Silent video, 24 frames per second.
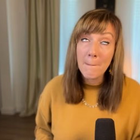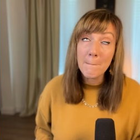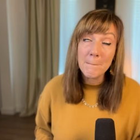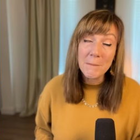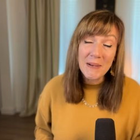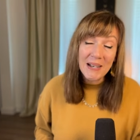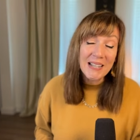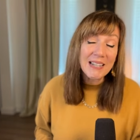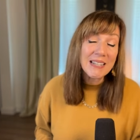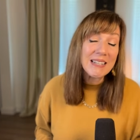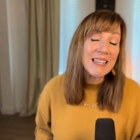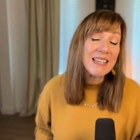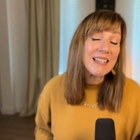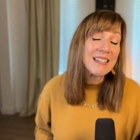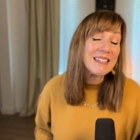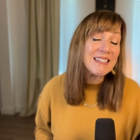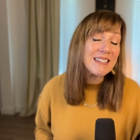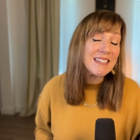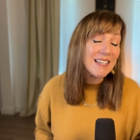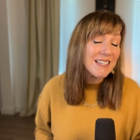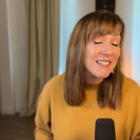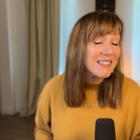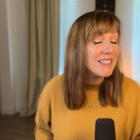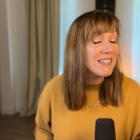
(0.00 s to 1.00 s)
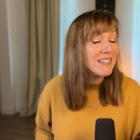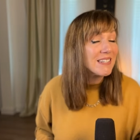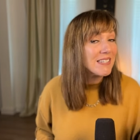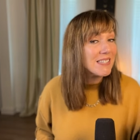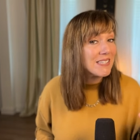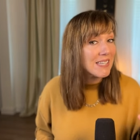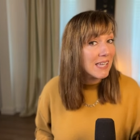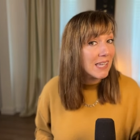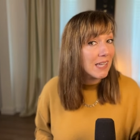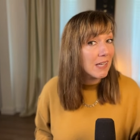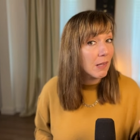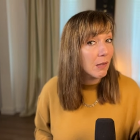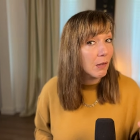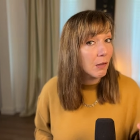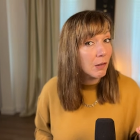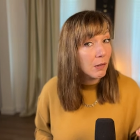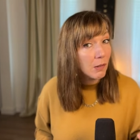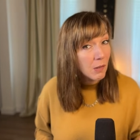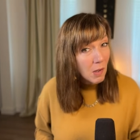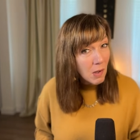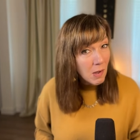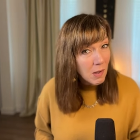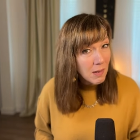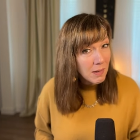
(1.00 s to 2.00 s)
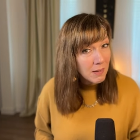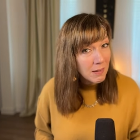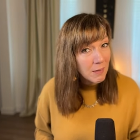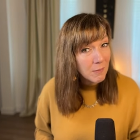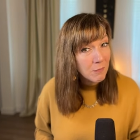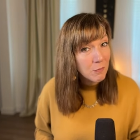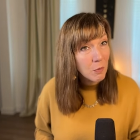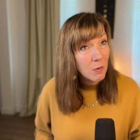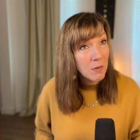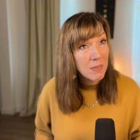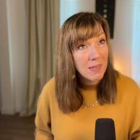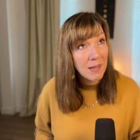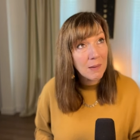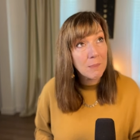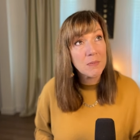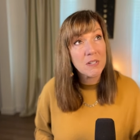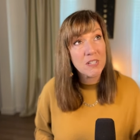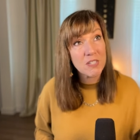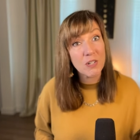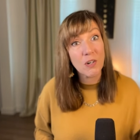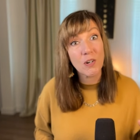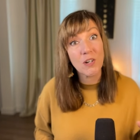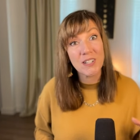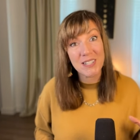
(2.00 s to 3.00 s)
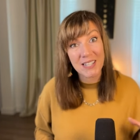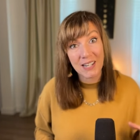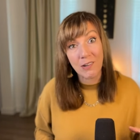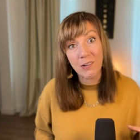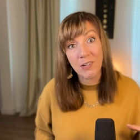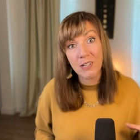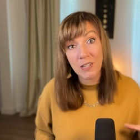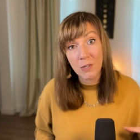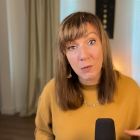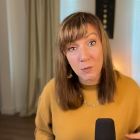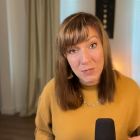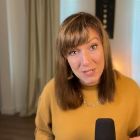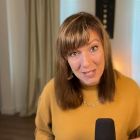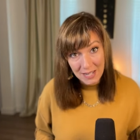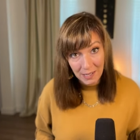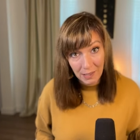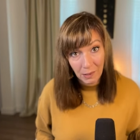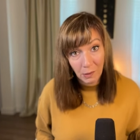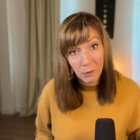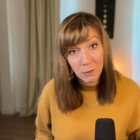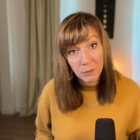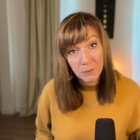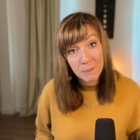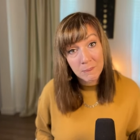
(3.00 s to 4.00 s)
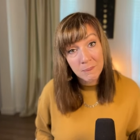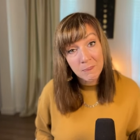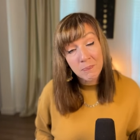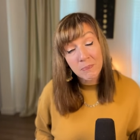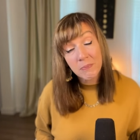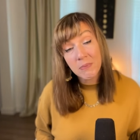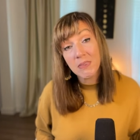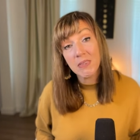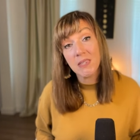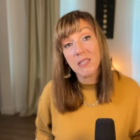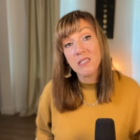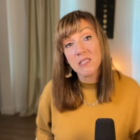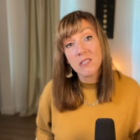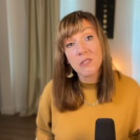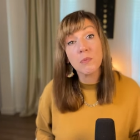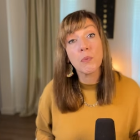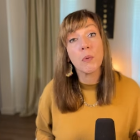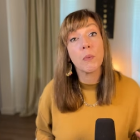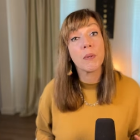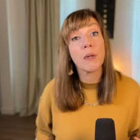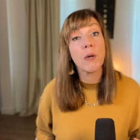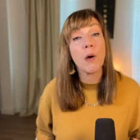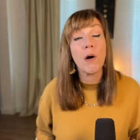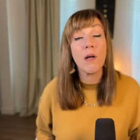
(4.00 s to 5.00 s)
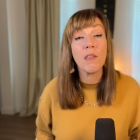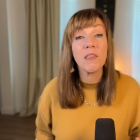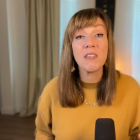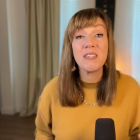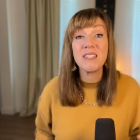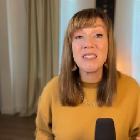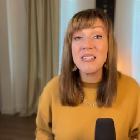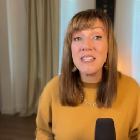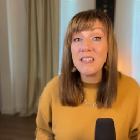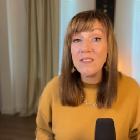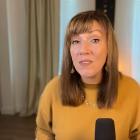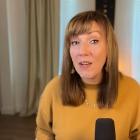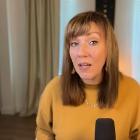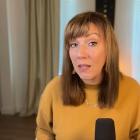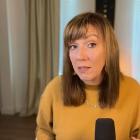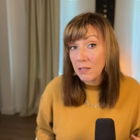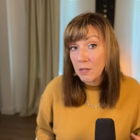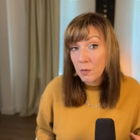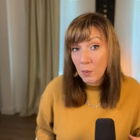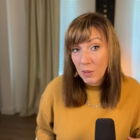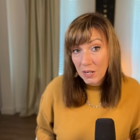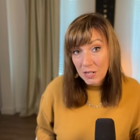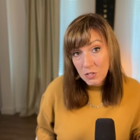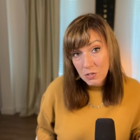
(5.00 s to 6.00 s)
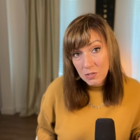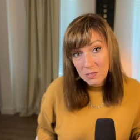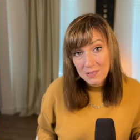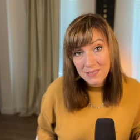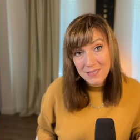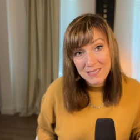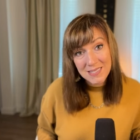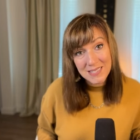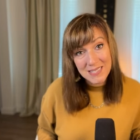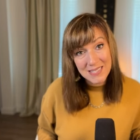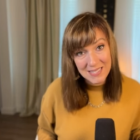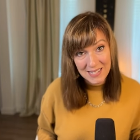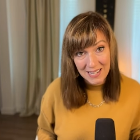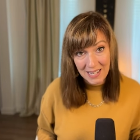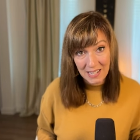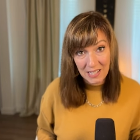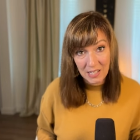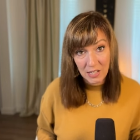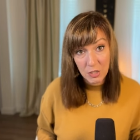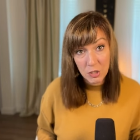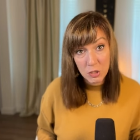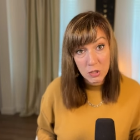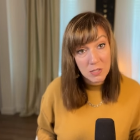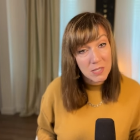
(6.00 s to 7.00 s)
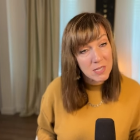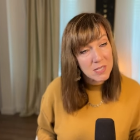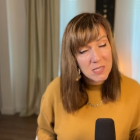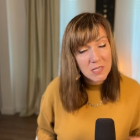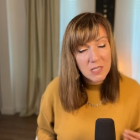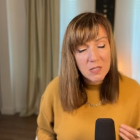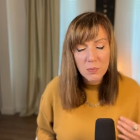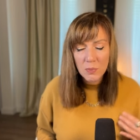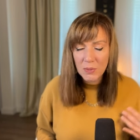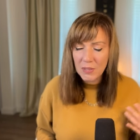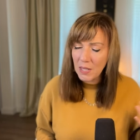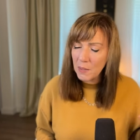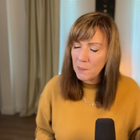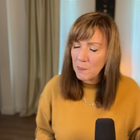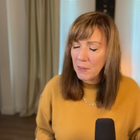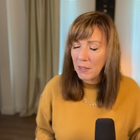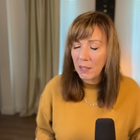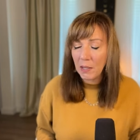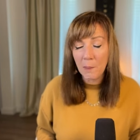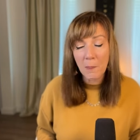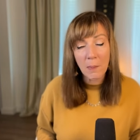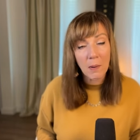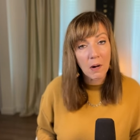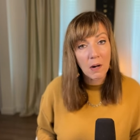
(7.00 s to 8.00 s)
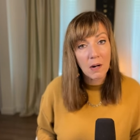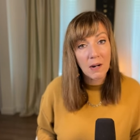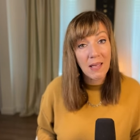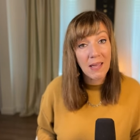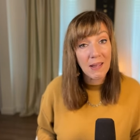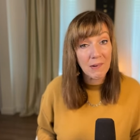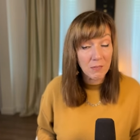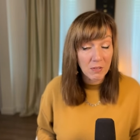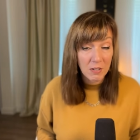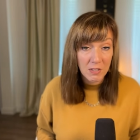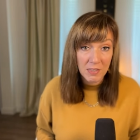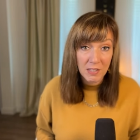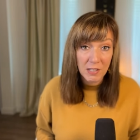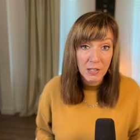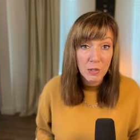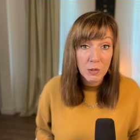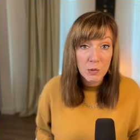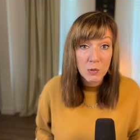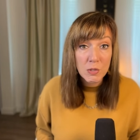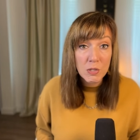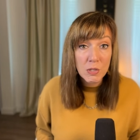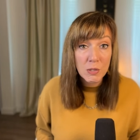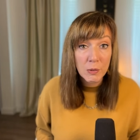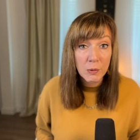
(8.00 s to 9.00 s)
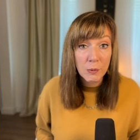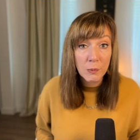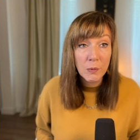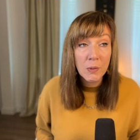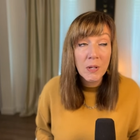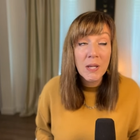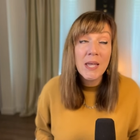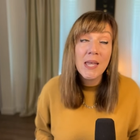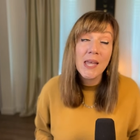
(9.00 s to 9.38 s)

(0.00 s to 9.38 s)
But it doesn't take long for them to start tearing you down. And this is what we call the devaluation stage. This is when they pick apart everything you do,